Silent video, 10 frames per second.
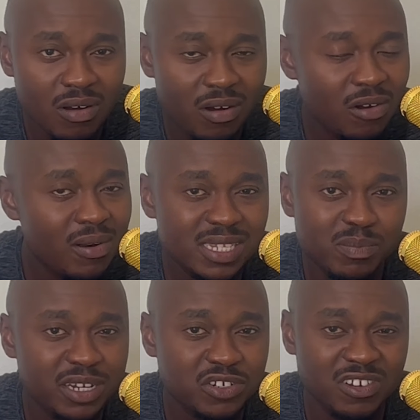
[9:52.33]
Always
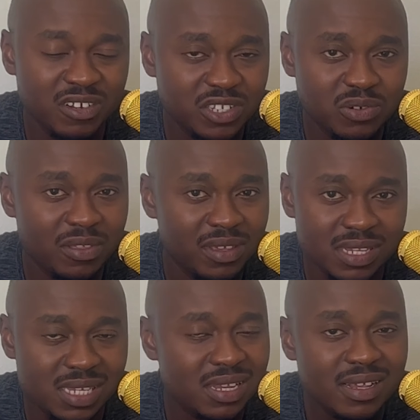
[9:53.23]
make sure you do
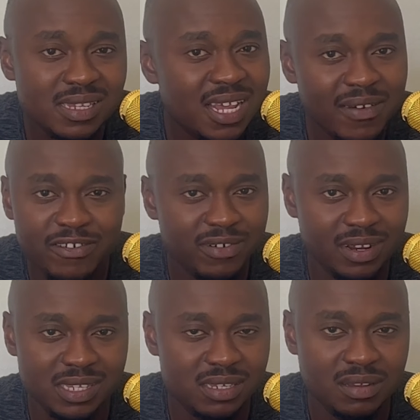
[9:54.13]
these 7
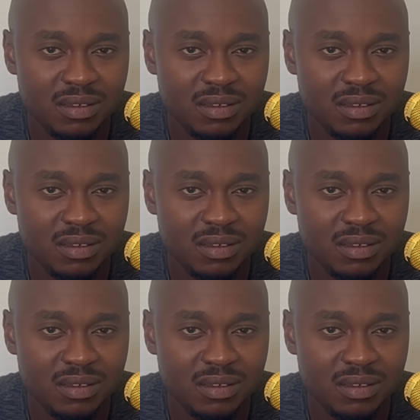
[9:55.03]
tricks,